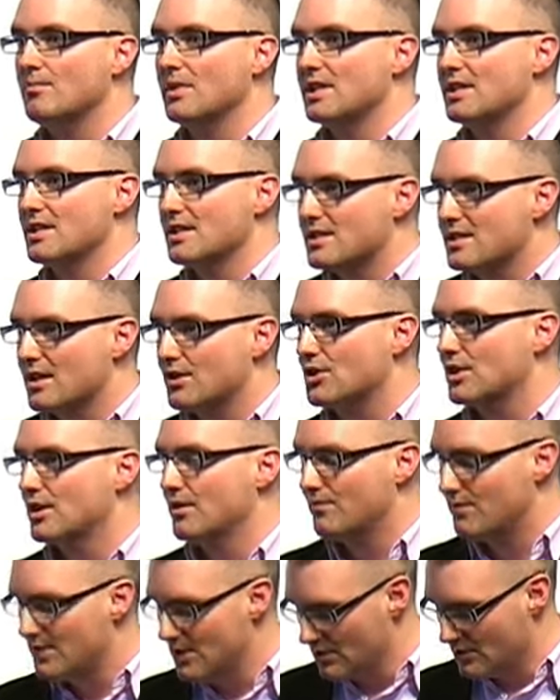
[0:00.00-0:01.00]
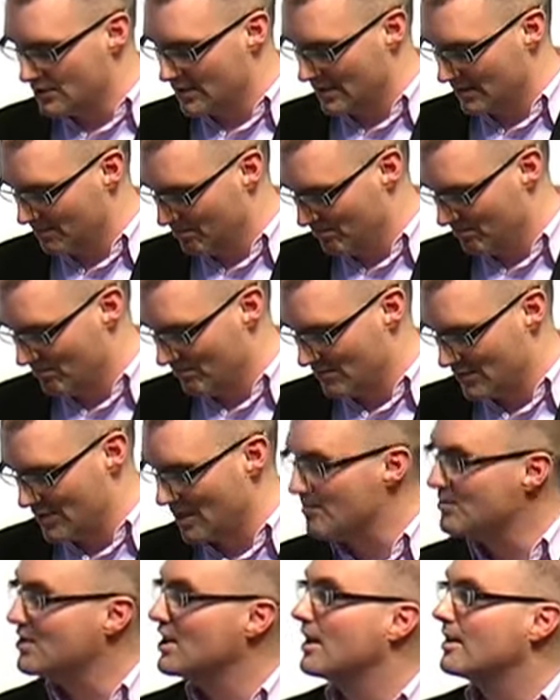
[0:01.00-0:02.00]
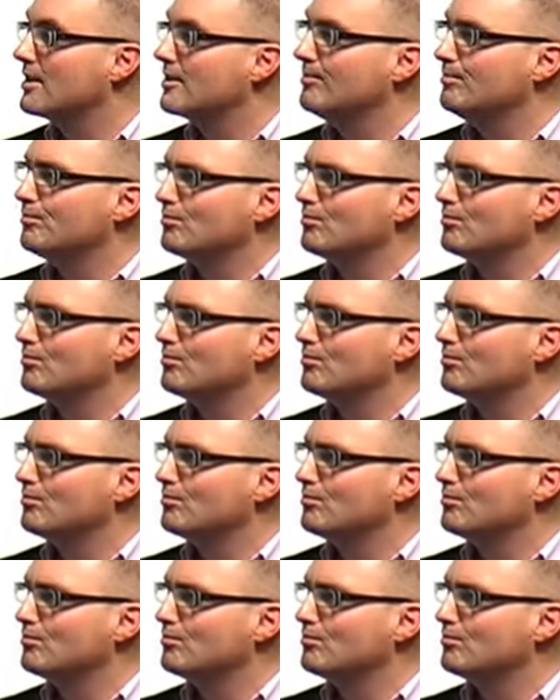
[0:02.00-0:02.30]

because it's such a confusing subject.